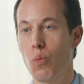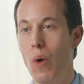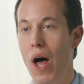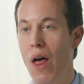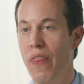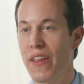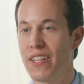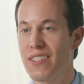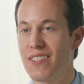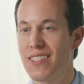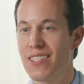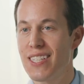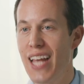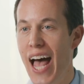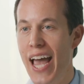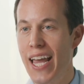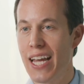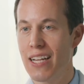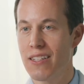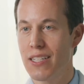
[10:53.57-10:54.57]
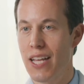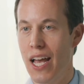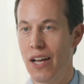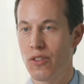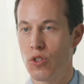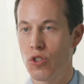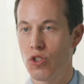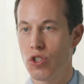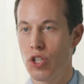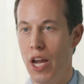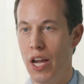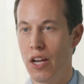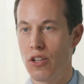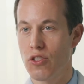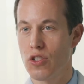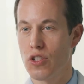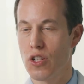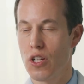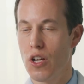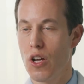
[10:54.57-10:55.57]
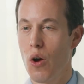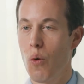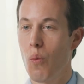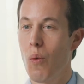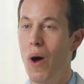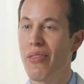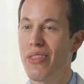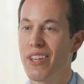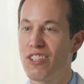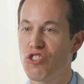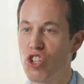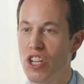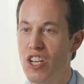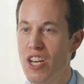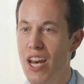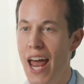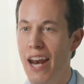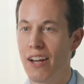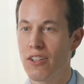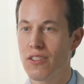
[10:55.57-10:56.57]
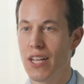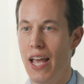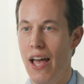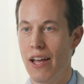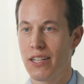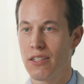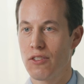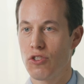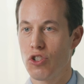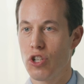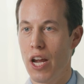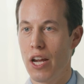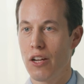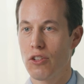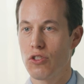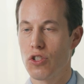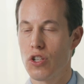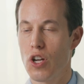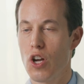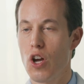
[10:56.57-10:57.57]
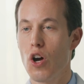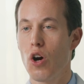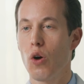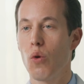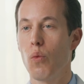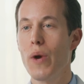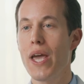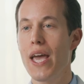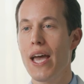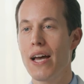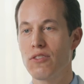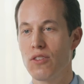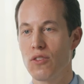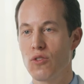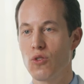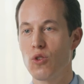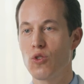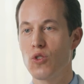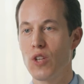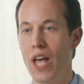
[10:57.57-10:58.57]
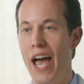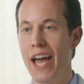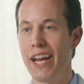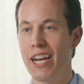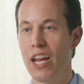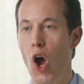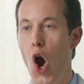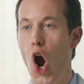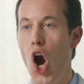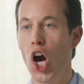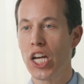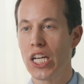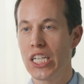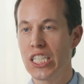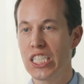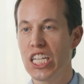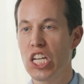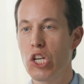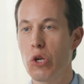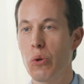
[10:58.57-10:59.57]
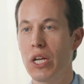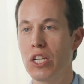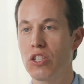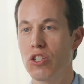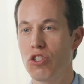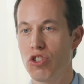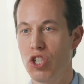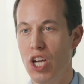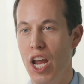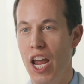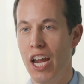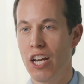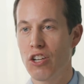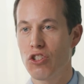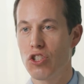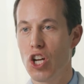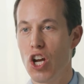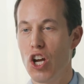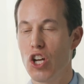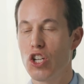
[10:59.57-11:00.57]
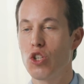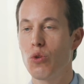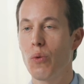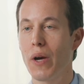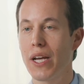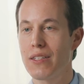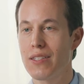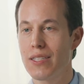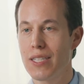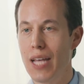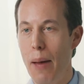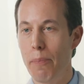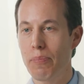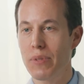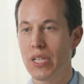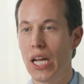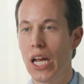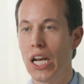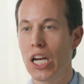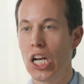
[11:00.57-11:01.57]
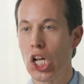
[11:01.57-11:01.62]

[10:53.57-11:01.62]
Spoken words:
While the science hasn't changed, while the genetics hasn't changed, we as a society are continuing to change to accept and